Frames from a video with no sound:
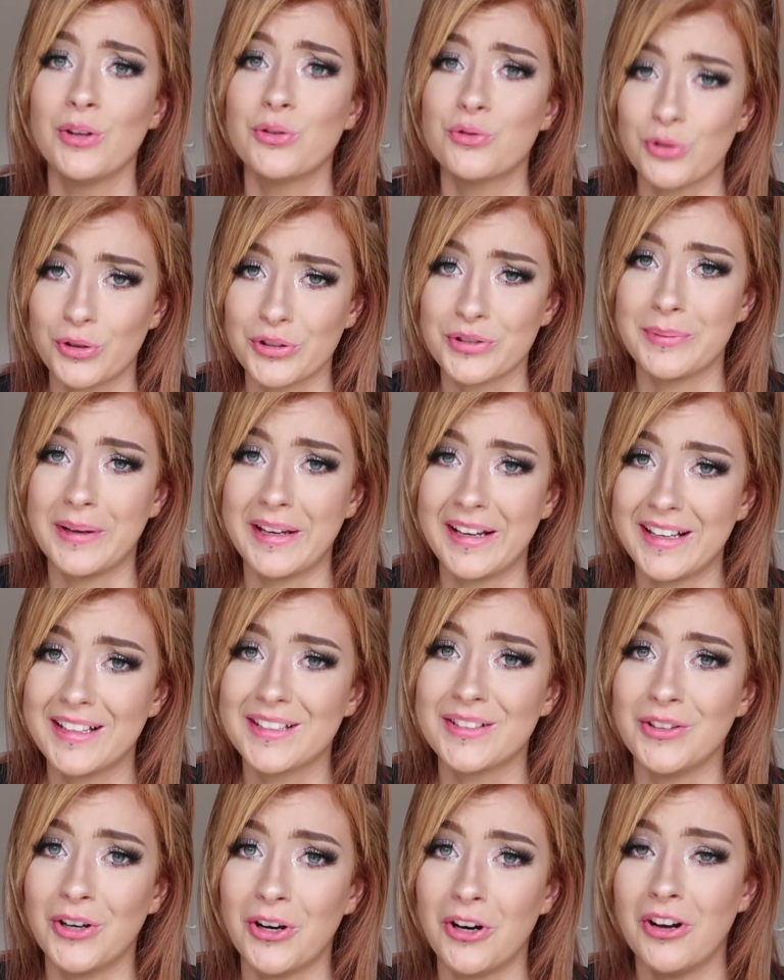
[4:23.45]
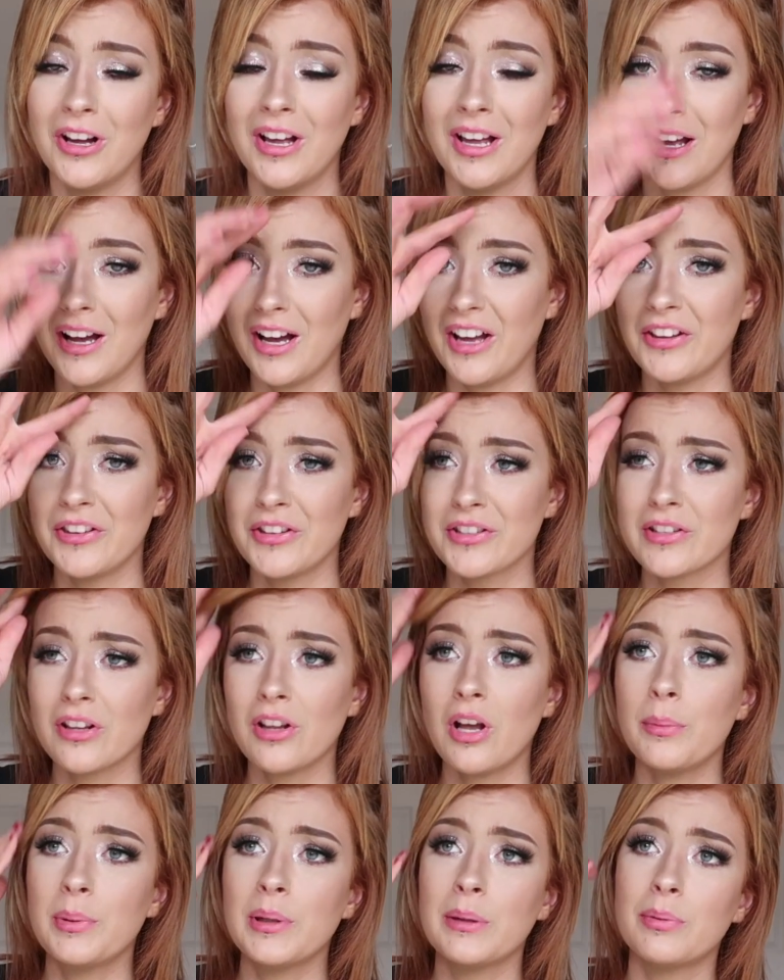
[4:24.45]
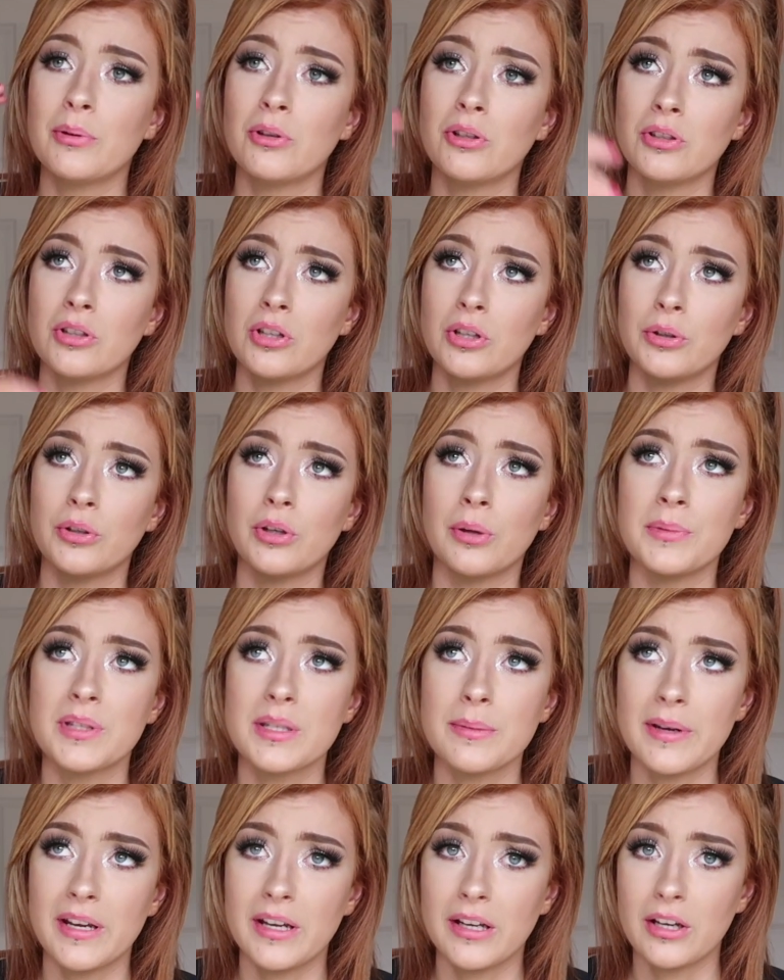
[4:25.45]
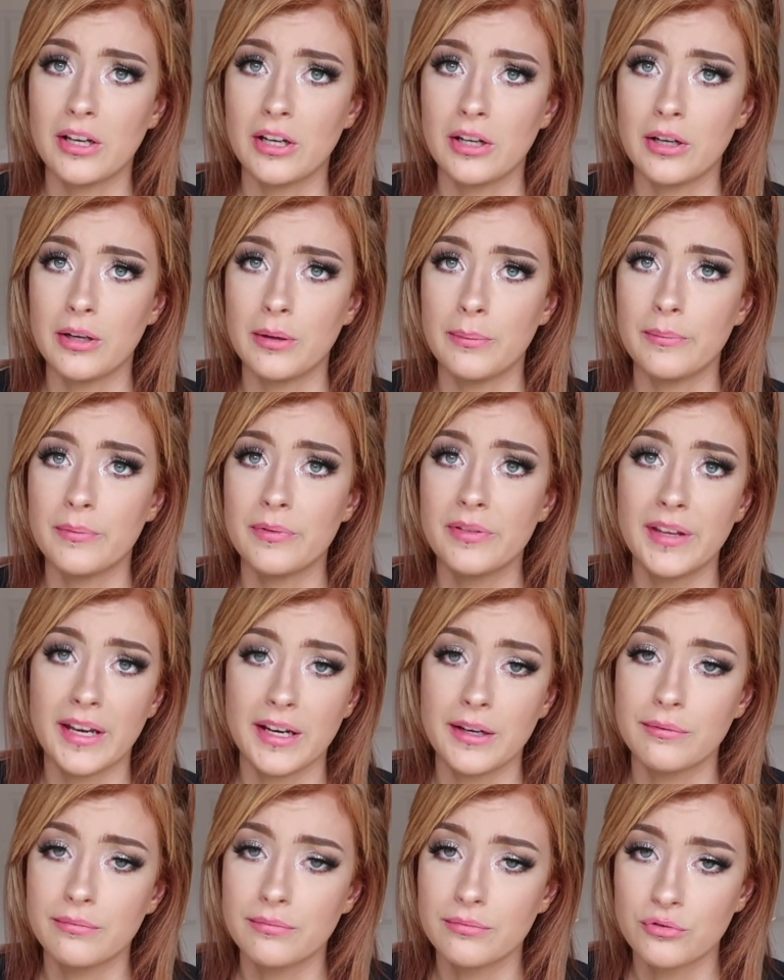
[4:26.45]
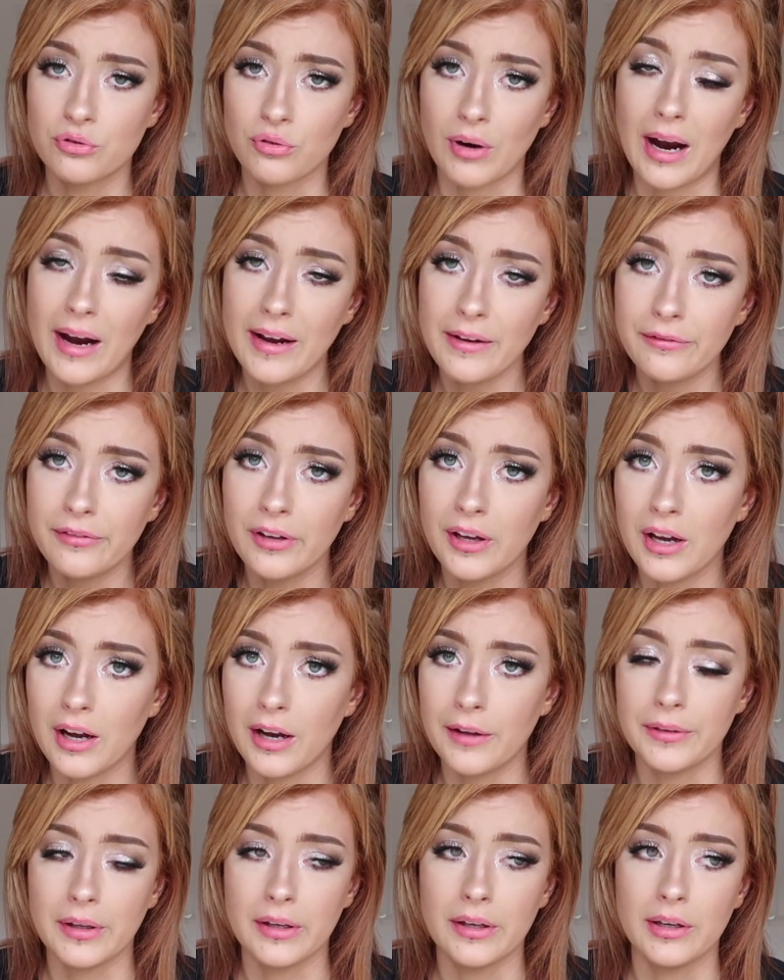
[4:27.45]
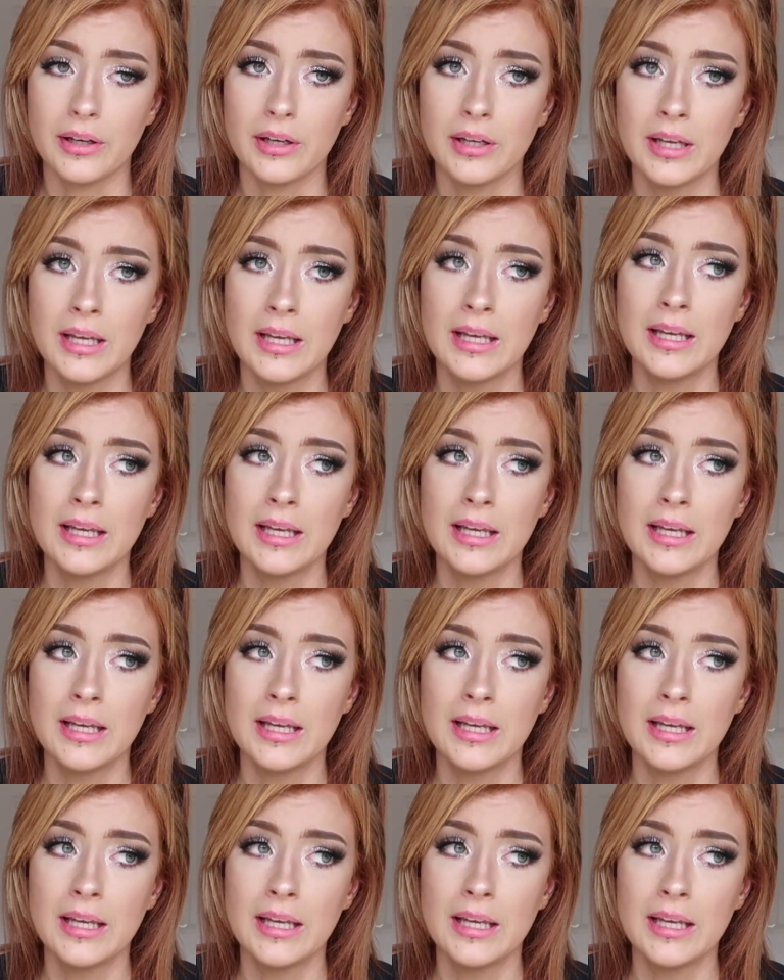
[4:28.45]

Trust me, it's not. And there's a lot of people who come to me, they drive, and they're